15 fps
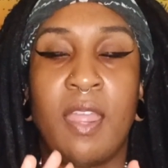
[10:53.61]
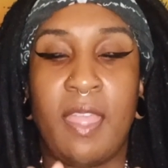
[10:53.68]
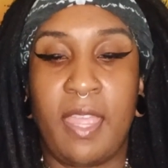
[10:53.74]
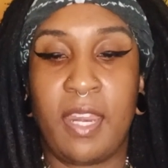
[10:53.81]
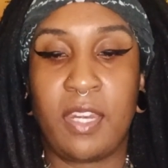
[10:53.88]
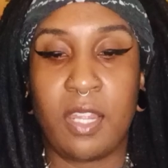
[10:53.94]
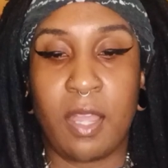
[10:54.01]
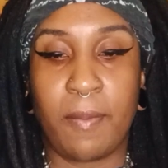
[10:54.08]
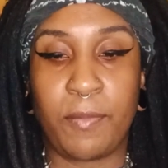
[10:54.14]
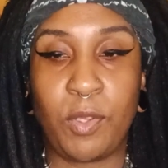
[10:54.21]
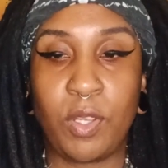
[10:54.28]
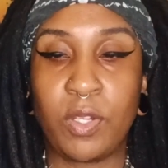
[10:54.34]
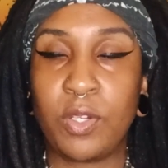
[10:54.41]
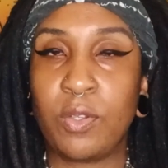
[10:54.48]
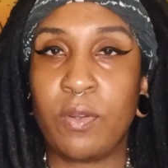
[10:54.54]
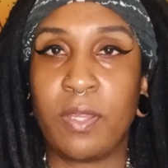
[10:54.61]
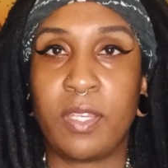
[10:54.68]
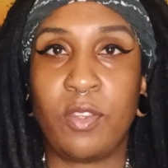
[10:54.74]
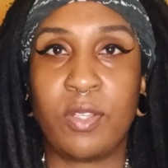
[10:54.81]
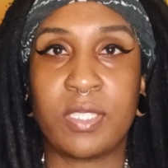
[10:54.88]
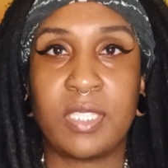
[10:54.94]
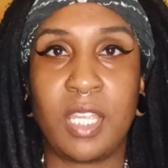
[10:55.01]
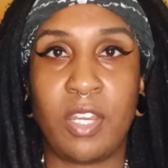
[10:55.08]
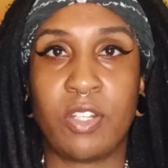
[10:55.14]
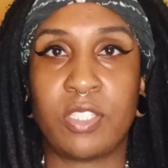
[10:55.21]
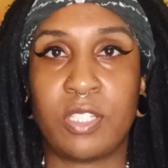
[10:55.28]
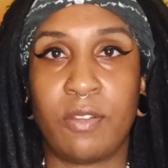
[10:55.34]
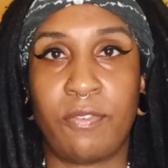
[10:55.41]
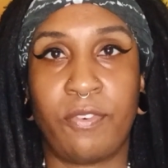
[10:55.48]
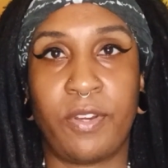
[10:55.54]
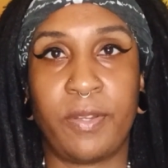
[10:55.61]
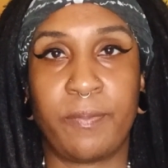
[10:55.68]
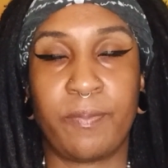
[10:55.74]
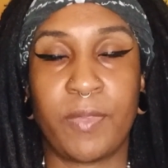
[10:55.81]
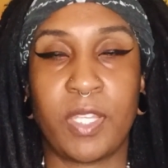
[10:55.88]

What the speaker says: and you can do it. You can set yourself free.